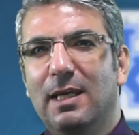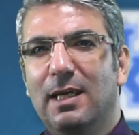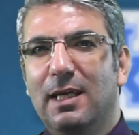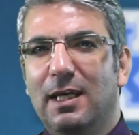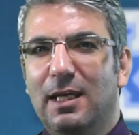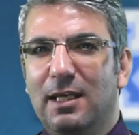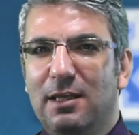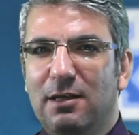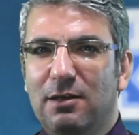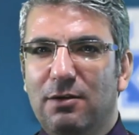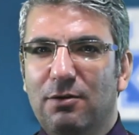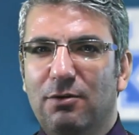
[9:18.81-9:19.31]

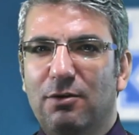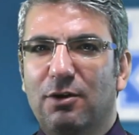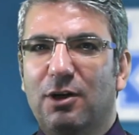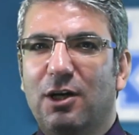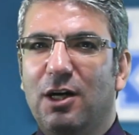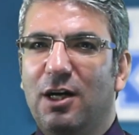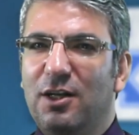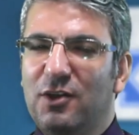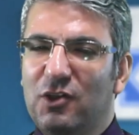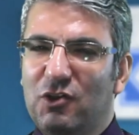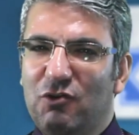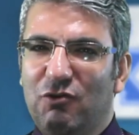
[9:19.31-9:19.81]
in your
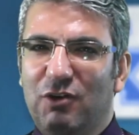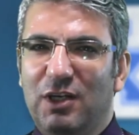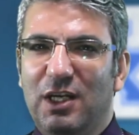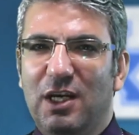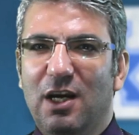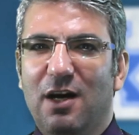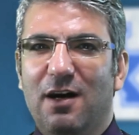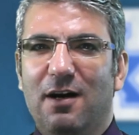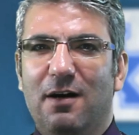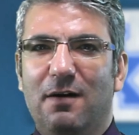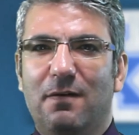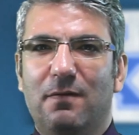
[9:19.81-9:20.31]
country
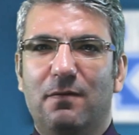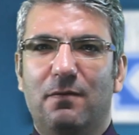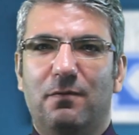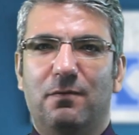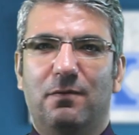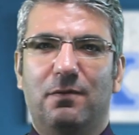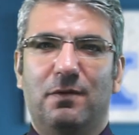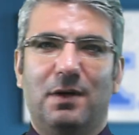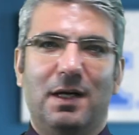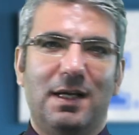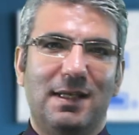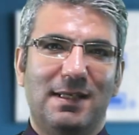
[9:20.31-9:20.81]
of
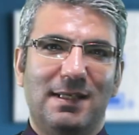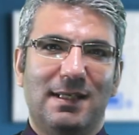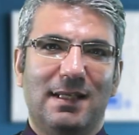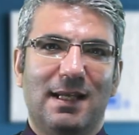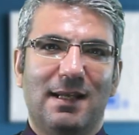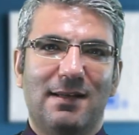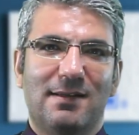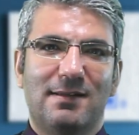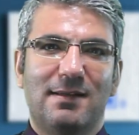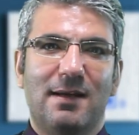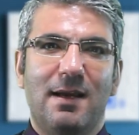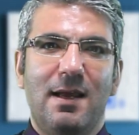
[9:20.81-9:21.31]

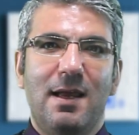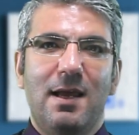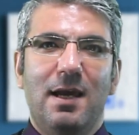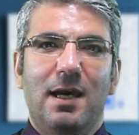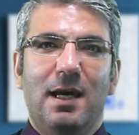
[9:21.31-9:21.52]
residence.